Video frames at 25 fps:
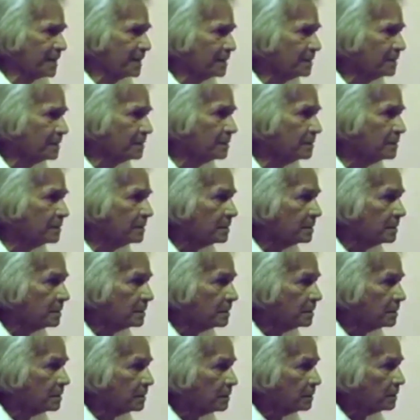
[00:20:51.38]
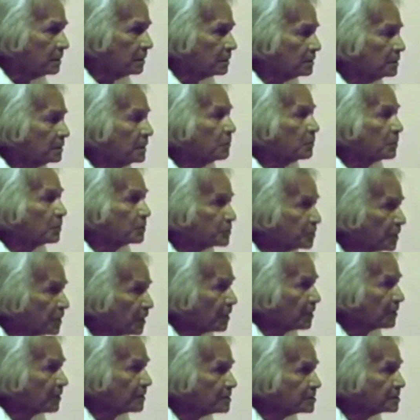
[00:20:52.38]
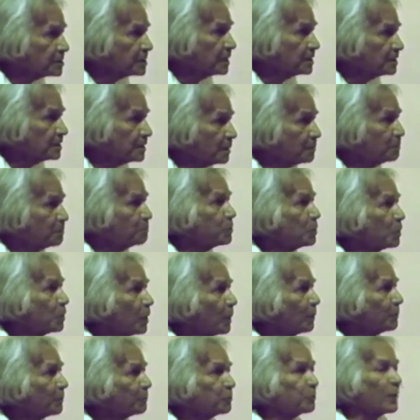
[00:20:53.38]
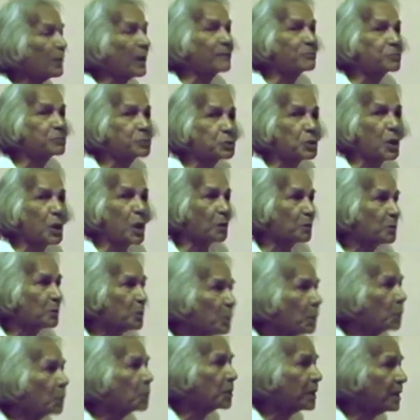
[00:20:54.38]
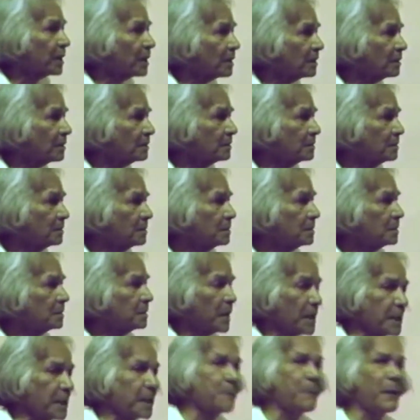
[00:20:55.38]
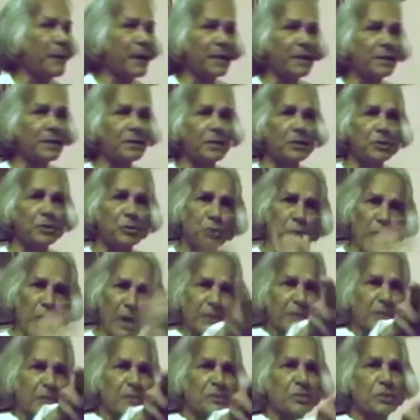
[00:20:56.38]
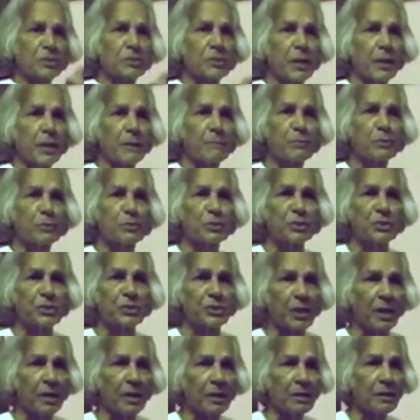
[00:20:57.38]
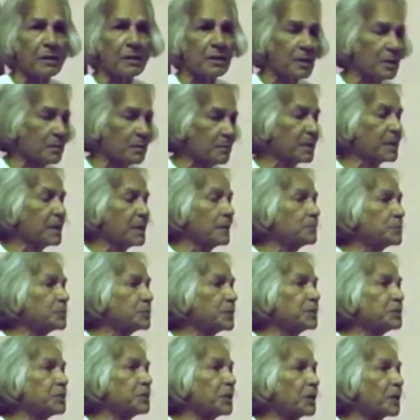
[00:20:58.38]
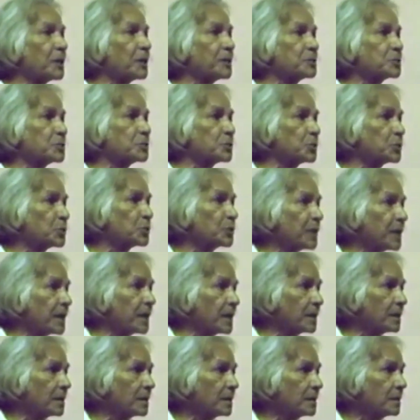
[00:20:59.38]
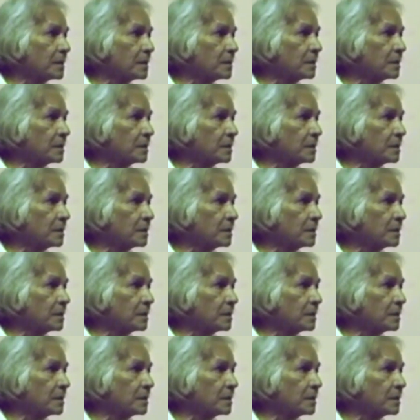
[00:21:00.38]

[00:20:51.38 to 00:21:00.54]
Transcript: Begin, they were terrorists and they blew up 5-star hotel. Anybody that threatens their position becomes a terrorist today.